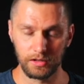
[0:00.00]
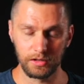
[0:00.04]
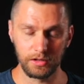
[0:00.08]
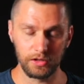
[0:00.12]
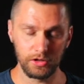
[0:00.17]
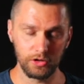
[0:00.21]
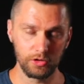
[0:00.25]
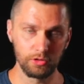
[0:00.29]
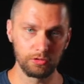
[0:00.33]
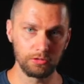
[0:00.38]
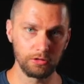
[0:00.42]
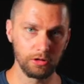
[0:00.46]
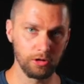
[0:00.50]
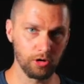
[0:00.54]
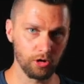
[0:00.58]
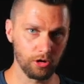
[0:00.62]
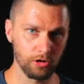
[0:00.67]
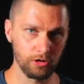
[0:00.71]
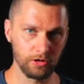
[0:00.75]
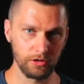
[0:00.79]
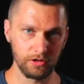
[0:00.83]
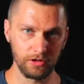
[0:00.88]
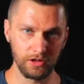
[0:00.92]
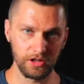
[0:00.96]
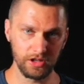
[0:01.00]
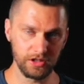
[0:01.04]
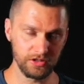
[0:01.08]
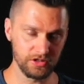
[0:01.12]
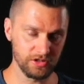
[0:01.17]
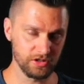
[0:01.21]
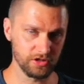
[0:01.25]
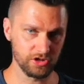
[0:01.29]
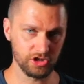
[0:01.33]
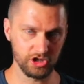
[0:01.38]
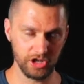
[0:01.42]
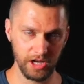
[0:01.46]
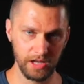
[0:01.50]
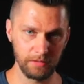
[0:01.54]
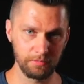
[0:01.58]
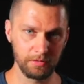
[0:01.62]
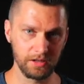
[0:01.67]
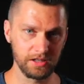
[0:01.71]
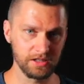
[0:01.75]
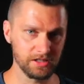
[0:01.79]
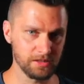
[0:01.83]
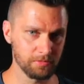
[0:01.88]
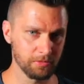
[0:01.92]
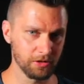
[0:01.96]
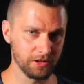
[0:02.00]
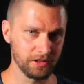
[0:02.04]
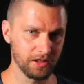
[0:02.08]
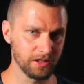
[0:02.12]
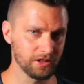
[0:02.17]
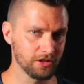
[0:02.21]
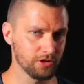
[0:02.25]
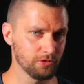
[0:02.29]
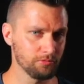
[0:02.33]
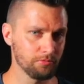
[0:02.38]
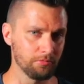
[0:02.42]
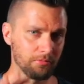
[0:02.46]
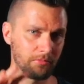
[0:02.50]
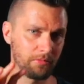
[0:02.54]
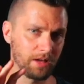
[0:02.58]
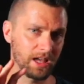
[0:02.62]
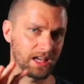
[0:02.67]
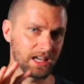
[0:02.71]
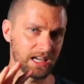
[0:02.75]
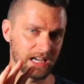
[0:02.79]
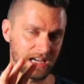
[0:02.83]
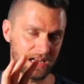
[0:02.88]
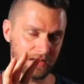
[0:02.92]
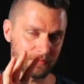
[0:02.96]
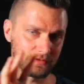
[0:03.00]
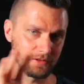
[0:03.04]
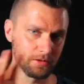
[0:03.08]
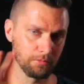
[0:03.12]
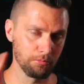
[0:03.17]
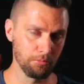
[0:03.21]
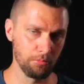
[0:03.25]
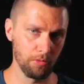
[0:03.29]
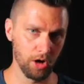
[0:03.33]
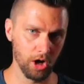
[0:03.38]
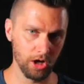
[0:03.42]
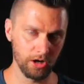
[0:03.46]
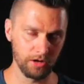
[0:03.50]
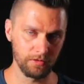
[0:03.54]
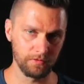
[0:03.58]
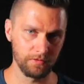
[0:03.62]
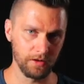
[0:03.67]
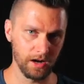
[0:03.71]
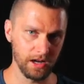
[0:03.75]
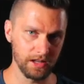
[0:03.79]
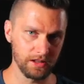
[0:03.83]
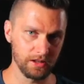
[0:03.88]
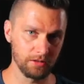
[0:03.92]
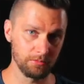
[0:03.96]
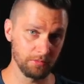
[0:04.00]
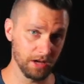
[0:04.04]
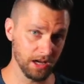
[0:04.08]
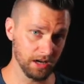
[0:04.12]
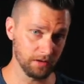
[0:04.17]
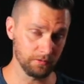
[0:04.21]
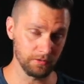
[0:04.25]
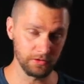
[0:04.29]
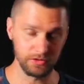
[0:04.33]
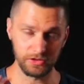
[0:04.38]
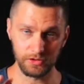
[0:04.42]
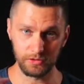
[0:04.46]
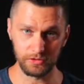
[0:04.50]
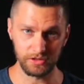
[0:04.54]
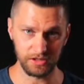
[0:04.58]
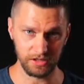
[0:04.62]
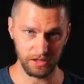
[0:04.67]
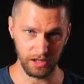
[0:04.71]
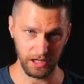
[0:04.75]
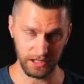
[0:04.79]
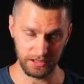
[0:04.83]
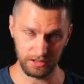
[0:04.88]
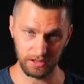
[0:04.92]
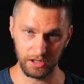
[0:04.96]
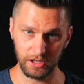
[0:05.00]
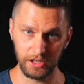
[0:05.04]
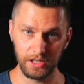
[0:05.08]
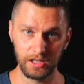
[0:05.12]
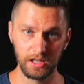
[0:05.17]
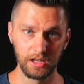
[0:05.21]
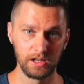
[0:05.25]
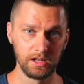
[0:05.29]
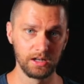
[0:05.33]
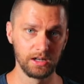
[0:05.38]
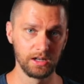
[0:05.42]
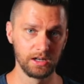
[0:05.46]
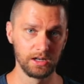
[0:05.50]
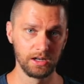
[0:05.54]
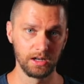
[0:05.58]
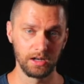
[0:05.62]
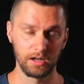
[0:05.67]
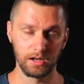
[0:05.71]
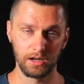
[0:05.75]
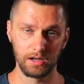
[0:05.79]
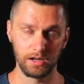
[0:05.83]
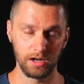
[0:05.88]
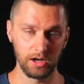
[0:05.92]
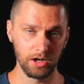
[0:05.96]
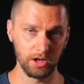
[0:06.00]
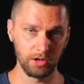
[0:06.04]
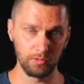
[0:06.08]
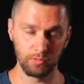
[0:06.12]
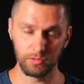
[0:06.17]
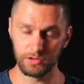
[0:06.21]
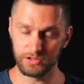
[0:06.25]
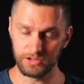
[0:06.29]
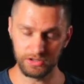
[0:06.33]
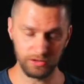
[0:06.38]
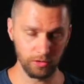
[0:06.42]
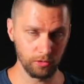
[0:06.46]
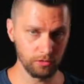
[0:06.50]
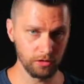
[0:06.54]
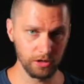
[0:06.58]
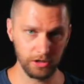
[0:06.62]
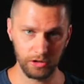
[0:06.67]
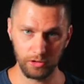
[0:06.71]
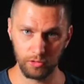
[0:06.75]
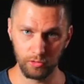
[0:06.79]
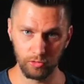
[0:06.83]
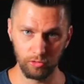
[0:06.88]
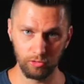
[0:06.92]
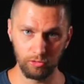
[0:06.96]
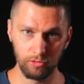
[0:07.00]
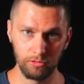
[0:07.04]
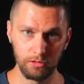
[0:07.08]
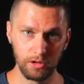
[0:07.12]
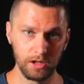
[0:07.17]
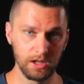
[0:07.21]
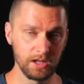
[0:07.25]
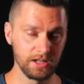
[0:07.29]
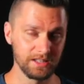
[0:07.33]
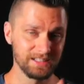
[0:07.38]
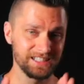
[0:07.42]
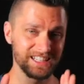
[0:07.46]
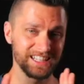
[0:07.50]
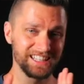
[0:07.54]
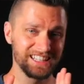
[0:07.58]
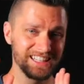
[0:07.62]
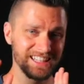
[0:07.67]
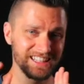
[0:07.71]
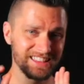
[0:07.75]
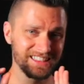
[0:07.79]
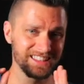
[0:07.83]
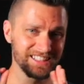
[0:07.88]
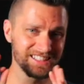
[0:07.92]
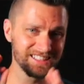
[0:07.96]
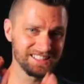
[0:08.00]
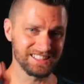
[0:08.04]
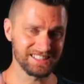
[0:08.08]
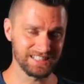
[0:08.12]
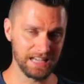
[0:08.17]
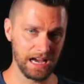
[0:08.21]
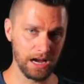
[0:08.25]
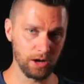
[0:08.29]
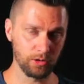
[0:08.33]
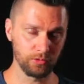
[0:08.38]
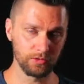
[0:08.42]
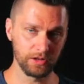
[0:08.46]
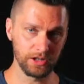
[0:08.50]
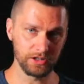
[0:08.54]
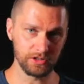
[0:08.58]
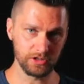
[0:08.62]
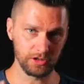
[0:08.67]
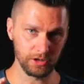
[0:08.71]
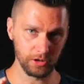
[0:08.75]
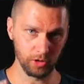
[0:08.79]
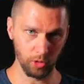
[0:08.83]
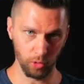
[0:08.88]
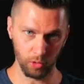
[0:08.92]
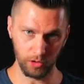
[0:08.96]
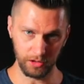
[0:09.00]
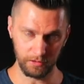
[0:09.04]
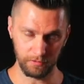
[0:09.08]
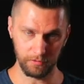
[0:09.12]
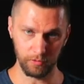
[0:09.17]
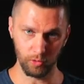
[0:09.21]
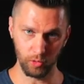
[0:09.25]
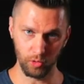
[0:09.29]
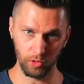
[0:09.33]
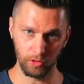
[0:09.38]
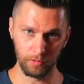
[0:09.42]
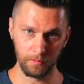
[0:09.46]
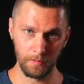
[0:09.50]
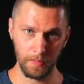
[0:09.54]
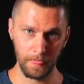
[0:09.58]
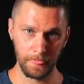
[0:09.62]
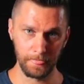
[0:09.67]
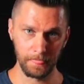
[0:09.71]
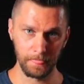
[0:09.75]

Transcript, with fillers: you learn these shapings, but then you may have to modify them ever so slightly uh, which totally cool, to get the sound that you're going for